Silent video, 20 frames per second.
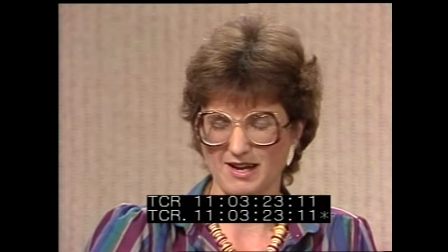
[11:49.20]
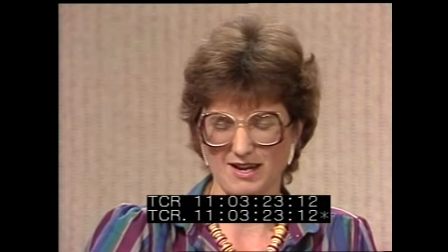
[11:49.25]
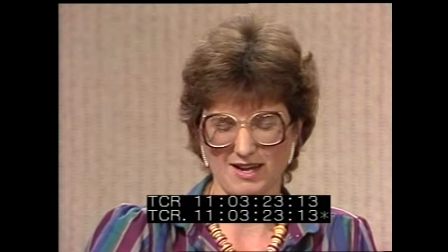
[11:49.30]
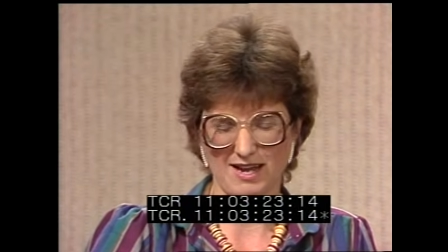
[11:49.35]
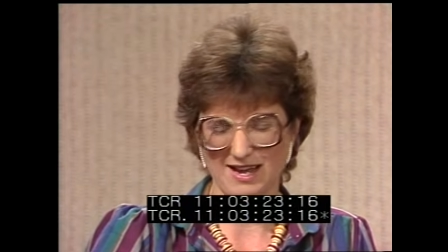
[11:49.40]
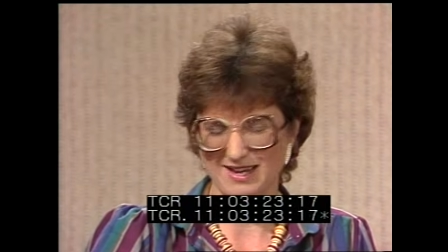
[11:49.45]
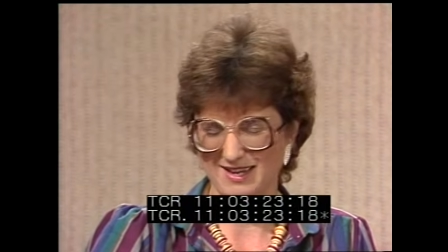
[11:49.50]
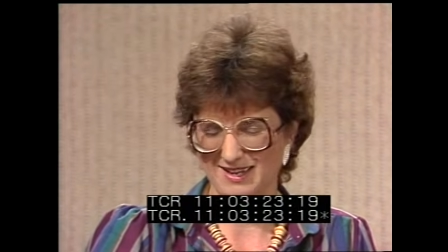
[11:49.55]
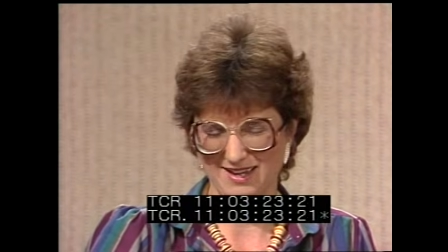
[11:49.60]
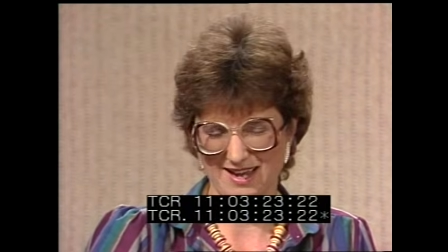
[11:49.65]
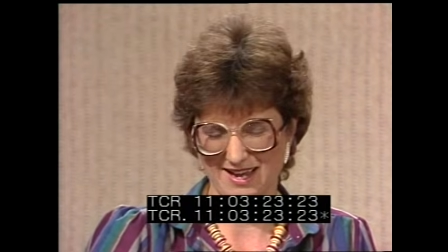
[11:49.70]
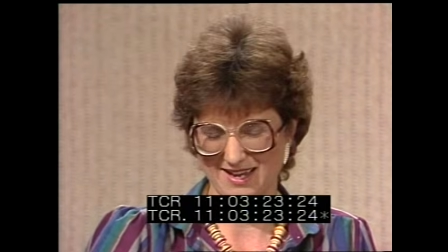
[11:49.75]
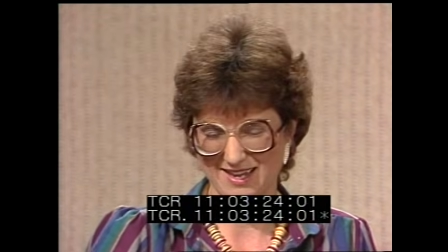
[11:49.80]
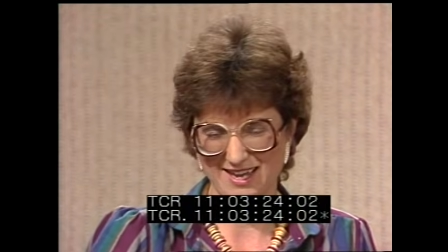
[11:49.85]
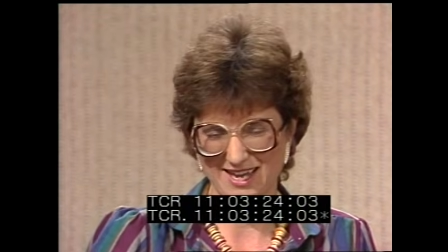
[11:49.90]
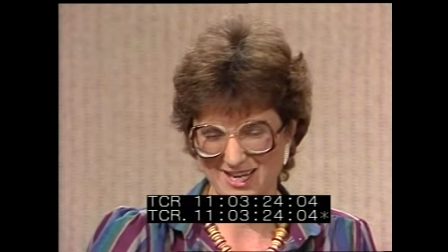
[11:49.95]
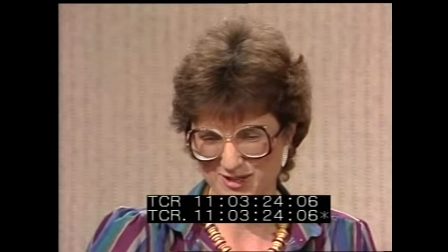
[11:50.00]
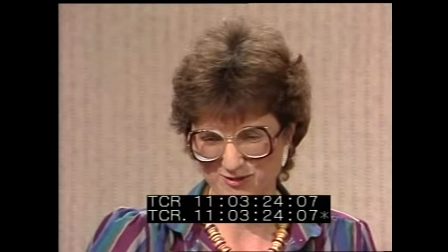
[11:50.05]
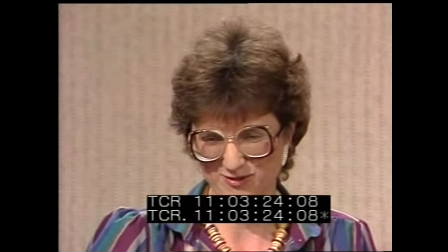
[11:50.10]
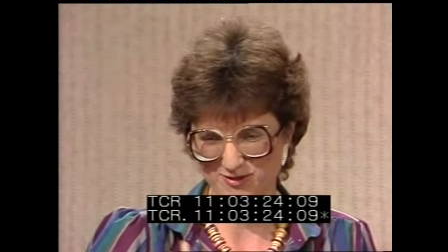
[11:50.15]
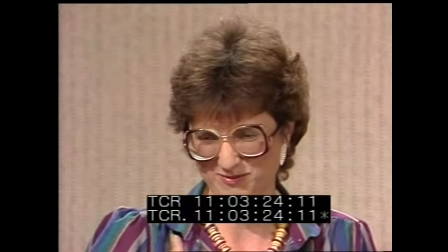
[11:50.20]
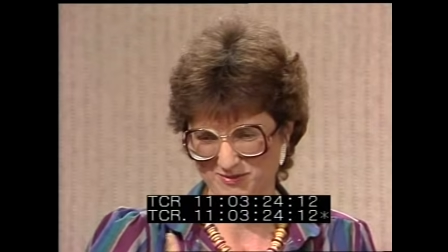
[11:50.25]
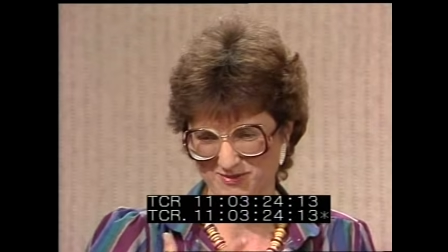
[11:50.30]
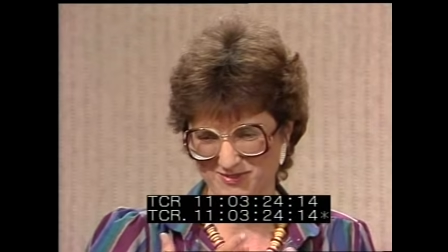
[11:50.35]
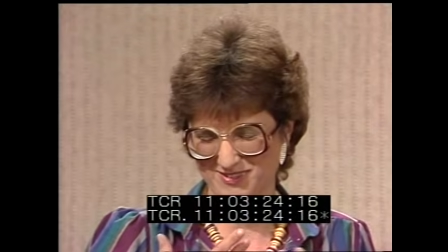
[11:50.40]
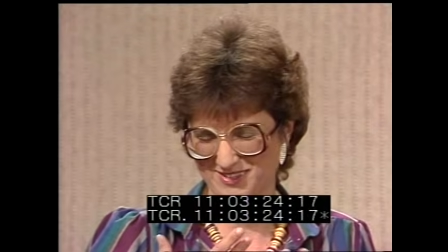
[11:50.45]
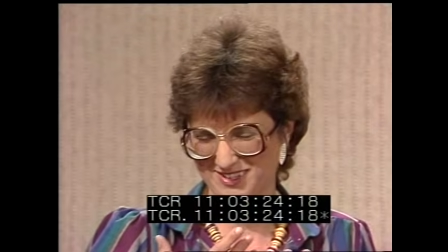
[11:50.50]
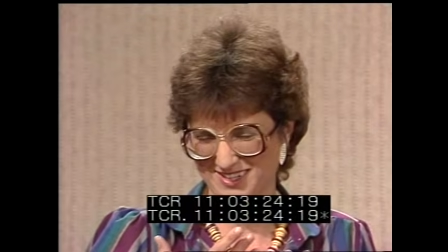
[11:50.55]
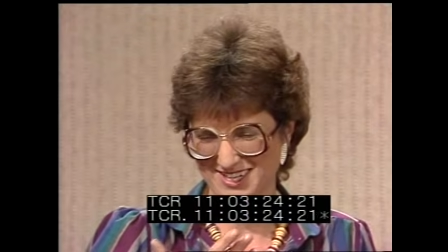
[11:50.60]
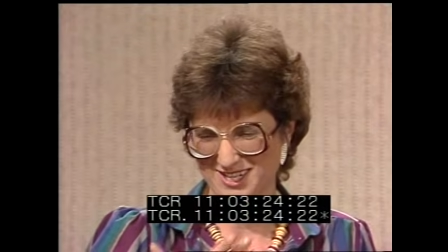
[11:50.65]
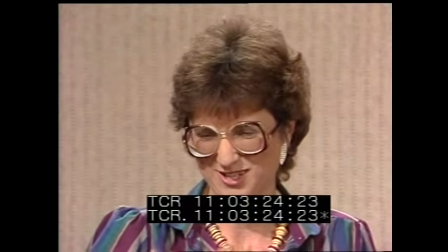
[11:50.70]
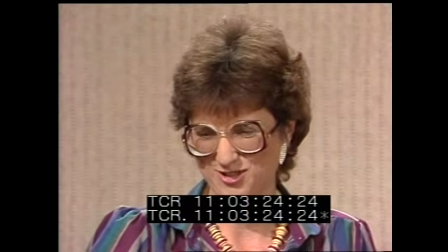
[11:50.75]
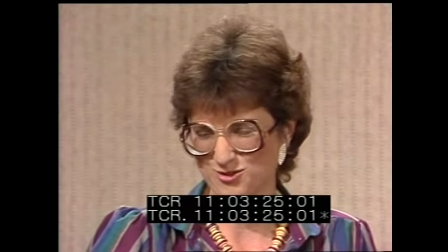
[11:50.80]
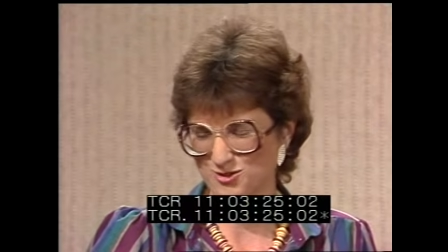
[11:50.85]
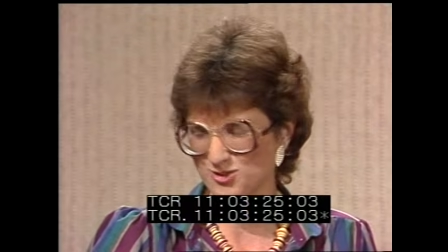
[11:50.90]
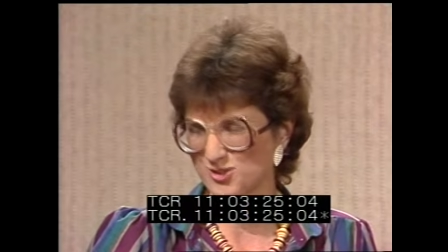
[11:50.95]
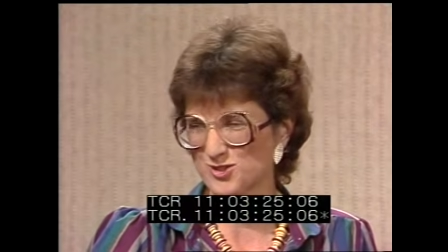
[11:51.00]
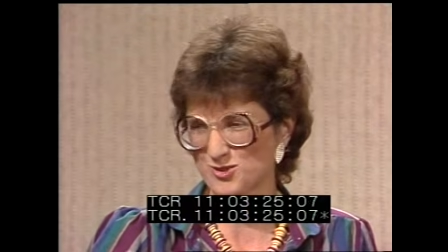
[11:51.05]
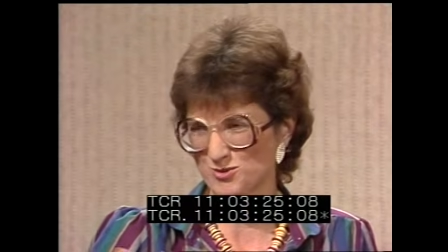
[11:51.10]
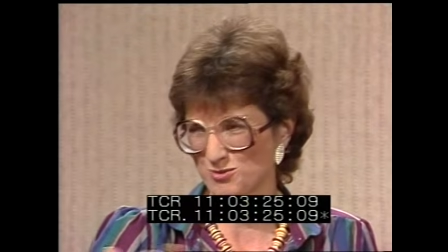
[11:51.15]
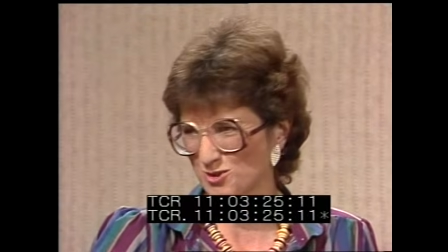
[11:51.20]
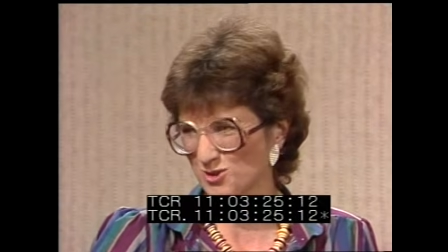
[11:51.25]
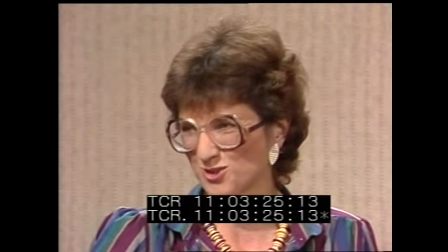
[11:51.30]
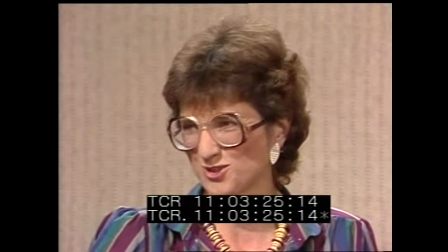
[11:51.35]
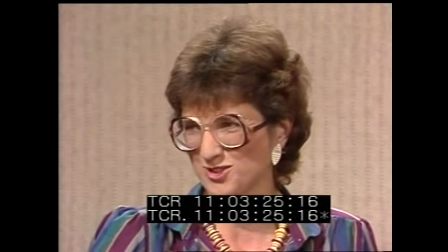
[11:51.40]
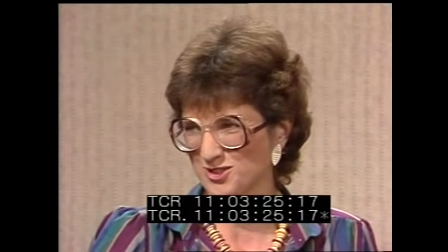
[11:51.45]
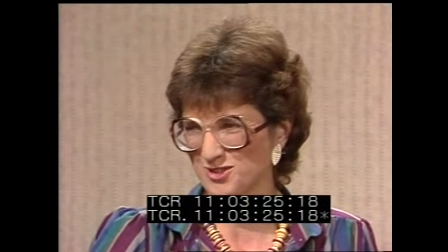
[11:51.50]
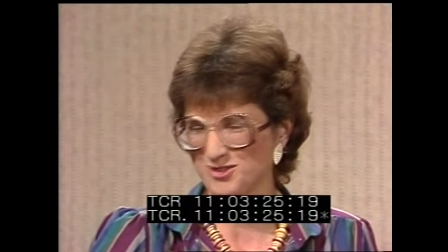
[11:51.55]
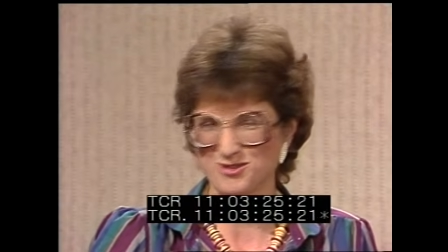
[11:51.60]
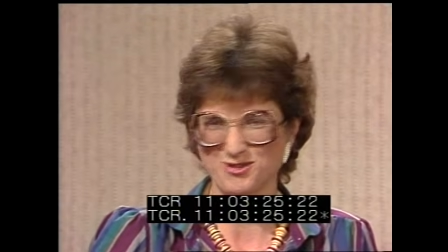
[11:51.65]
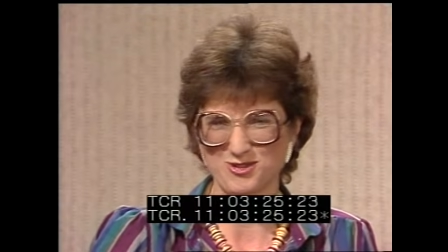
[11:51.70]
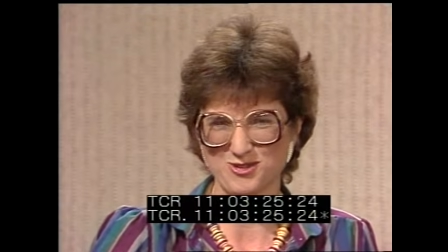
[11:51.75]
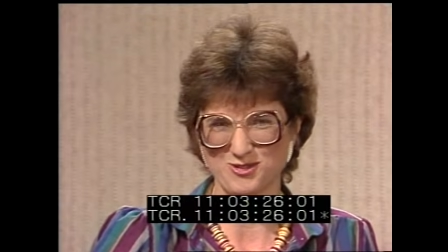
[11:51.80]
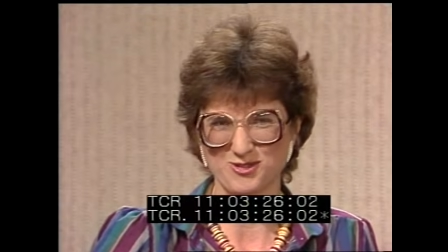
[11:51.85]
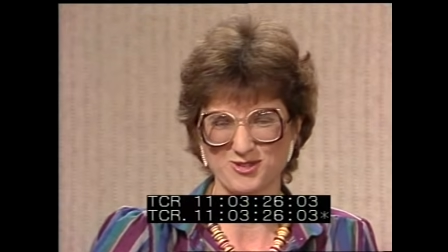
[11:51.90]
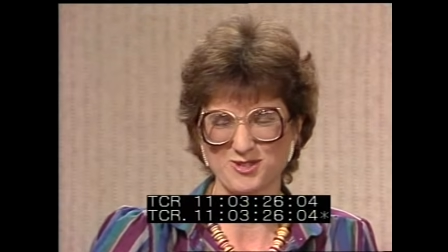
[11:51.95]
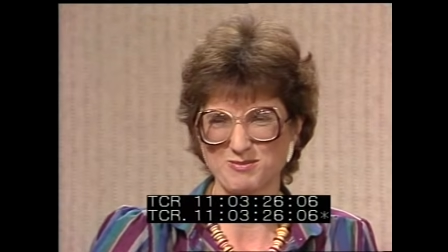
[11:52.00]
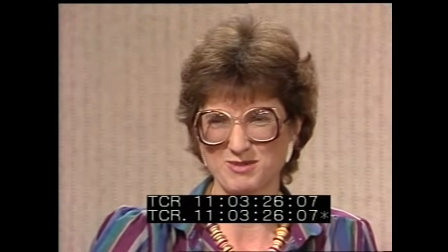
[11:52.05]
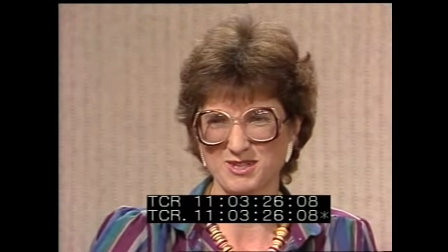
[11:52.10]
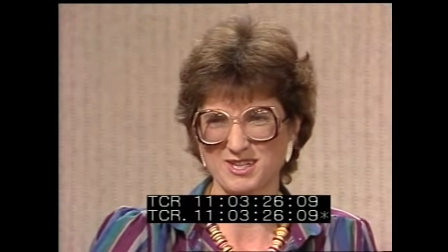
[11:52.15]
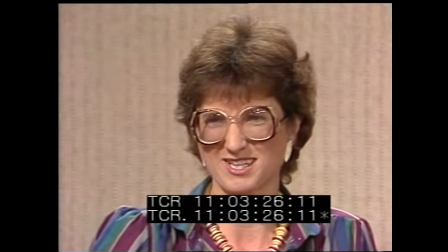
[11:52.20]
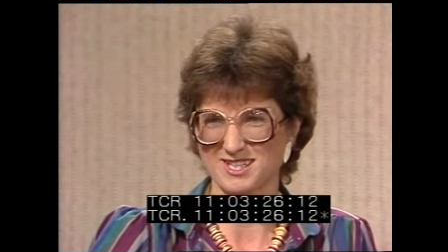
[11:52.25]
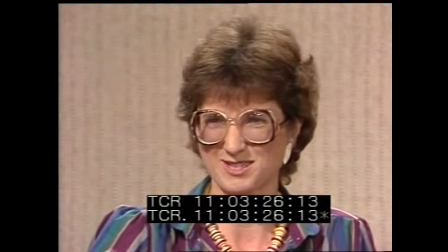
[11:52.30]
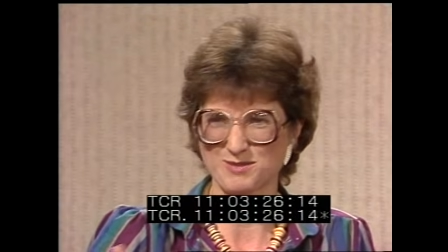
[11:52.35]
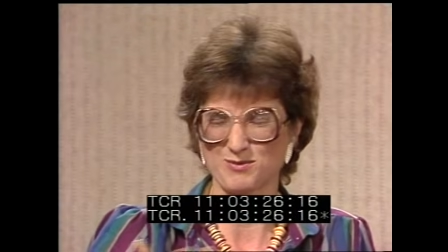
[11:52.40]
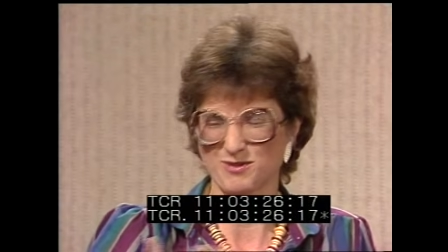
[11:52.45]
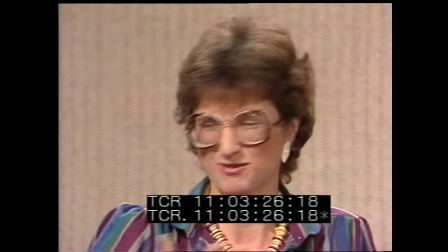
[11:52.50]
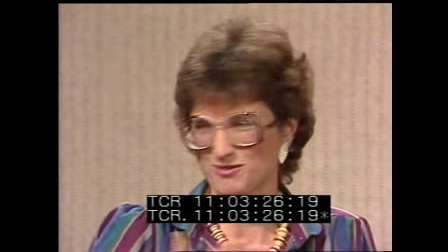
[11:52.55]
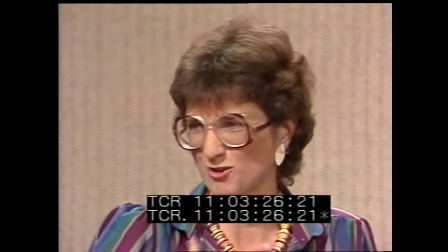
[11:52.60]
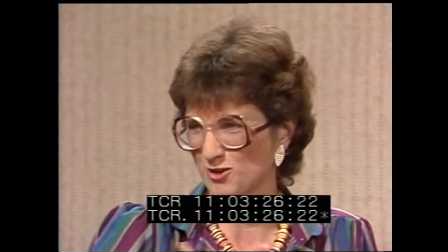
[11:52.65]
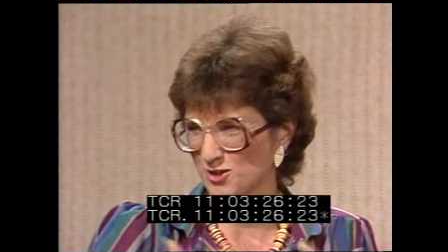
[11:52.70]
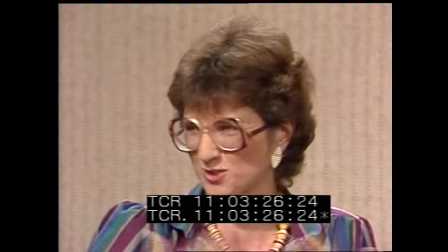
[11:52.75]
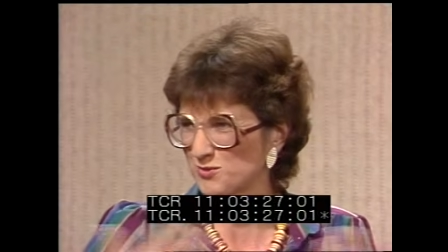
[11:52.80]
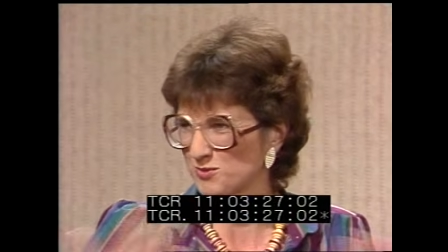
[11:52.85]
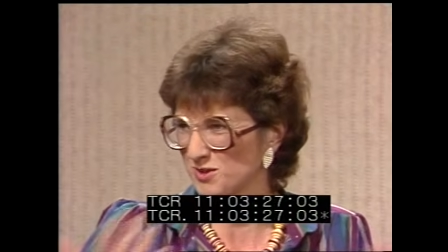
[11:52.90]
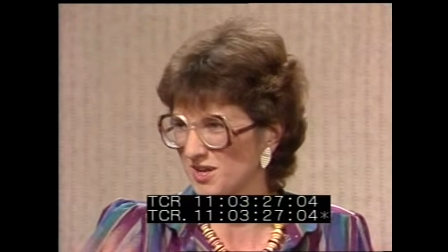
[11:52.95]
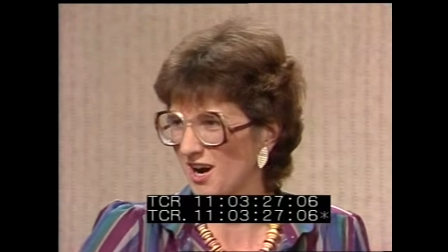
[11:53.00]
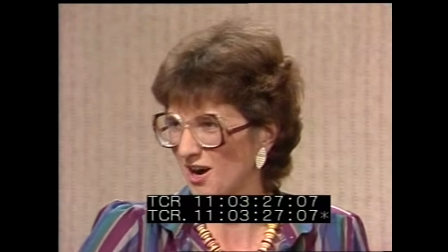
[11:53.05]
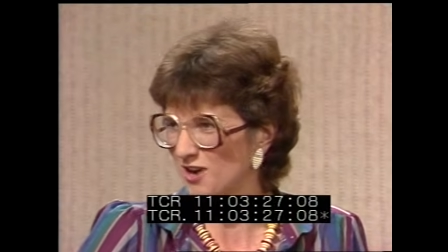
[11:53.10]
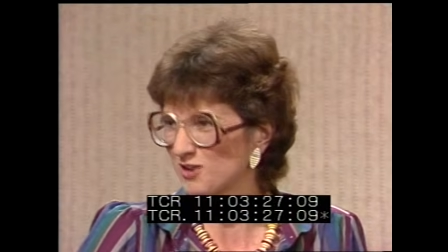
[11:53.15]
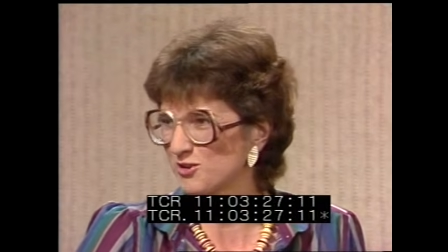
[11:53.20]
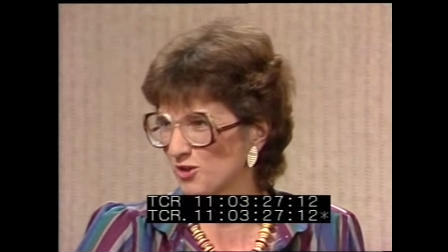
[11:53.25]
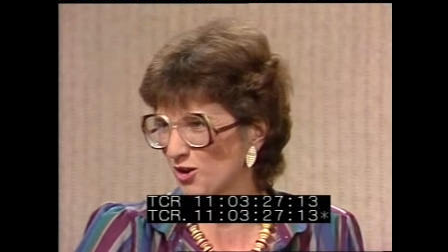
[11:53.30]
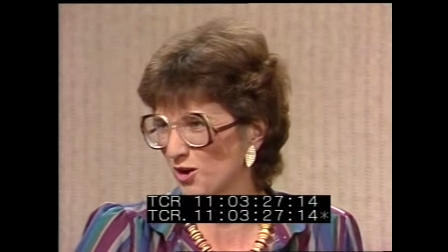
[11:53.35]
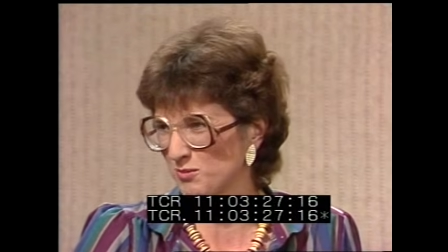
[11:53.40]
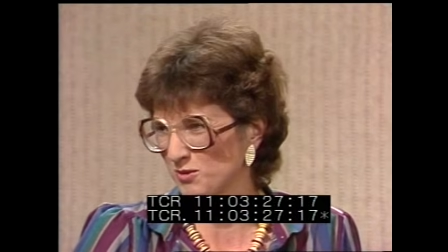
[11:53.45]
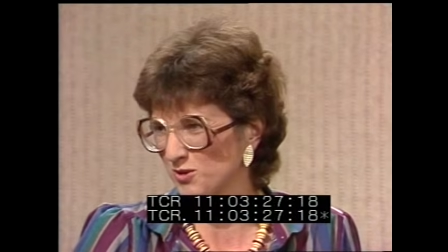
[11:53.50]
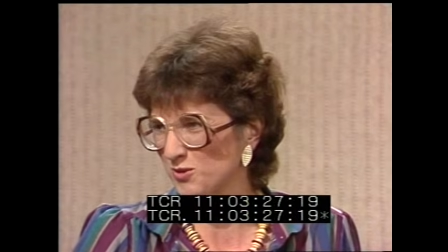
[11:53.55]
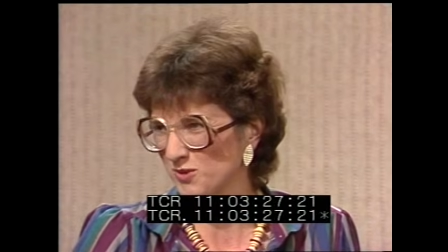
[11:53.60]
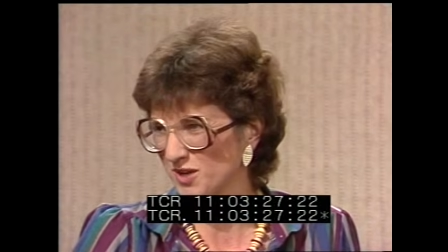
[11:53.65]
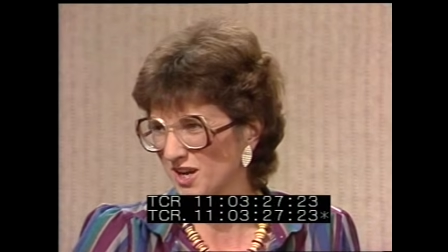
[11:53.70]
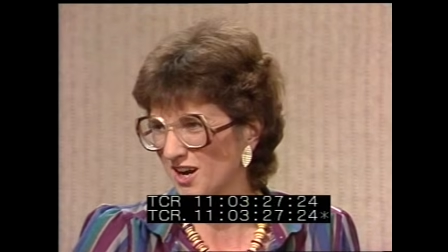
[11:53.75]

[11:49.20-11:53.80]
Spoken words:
I can't even use the word that you use, because of course we are normal.